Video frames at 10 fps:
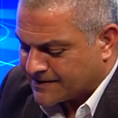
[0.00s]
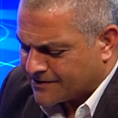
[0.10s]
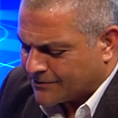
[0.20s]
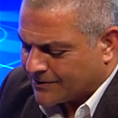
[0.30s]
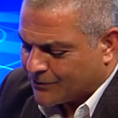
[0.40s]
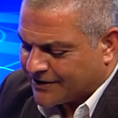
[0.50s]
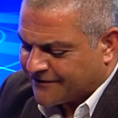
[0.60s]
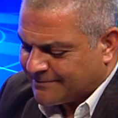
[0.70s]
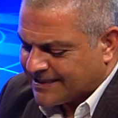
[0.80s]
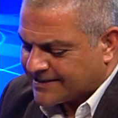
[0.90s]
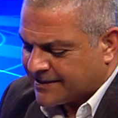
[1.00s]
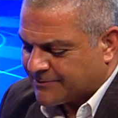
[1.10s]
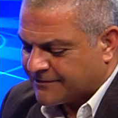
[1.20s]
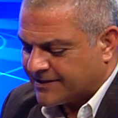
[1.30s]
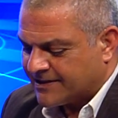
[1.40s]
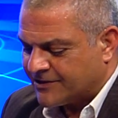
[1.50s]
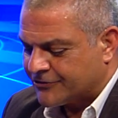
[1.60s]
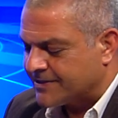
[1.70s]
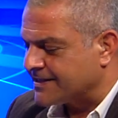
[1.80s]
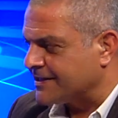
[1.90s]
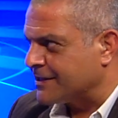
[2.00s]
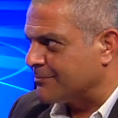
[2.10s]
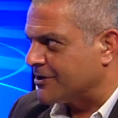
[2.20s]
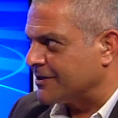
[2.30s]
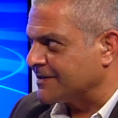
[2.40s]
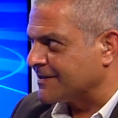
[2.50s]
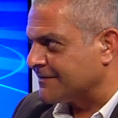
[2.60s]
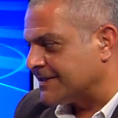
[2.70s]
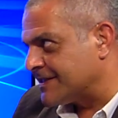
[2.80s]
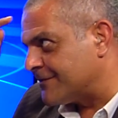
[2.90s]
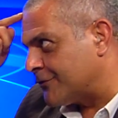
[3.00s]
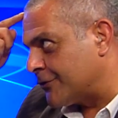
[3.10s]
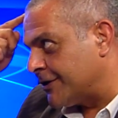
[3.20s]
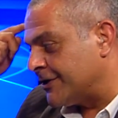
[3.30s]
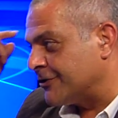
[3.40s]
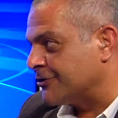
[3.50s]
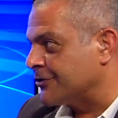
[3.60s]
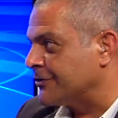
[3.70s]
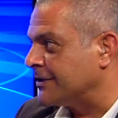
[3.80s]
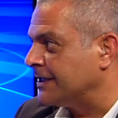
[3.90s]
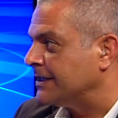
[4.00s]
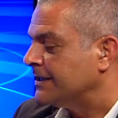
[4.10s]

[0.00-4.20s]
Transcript: So what have been some of the interesting parts of this 4-year journey?